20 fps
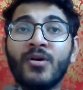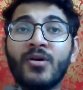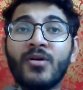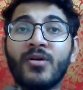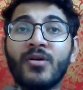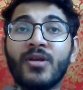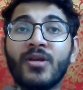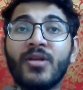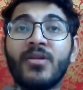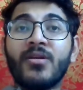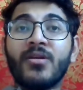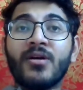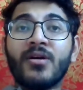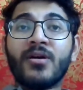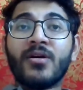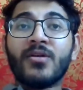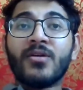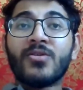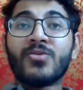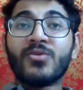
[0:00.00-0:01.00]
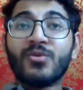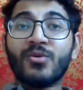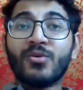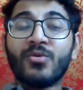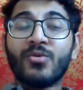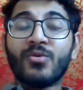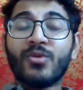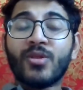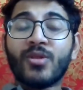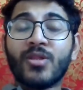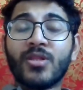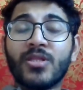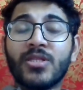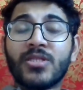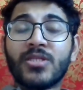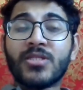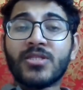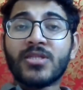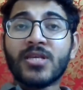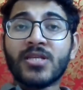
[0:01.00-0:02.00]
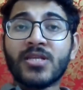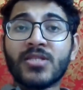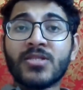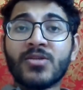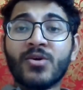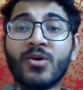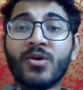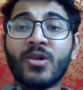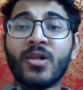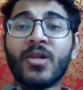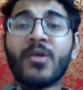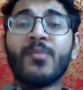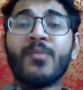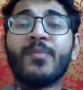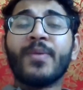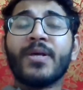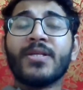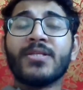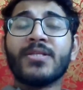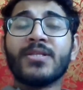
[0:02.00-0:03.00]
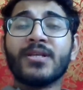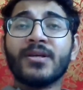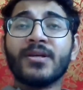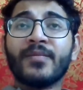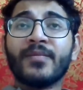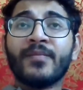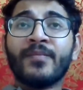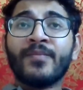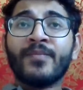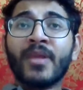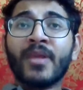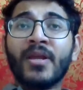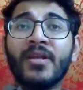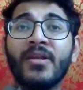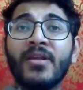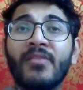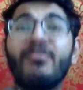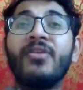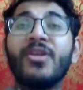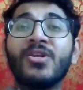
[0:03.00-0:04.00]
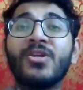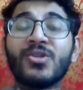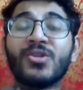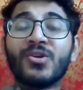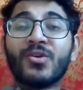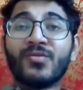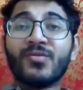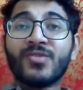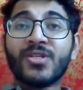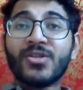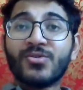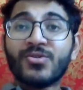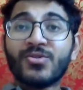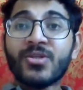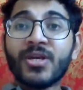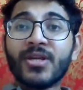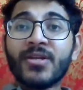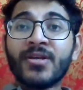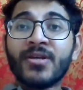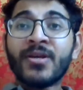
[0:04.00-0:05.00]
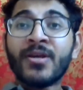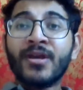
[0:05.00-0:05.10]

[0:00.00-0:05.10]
right? So this is an all-encompassing definition of genocide.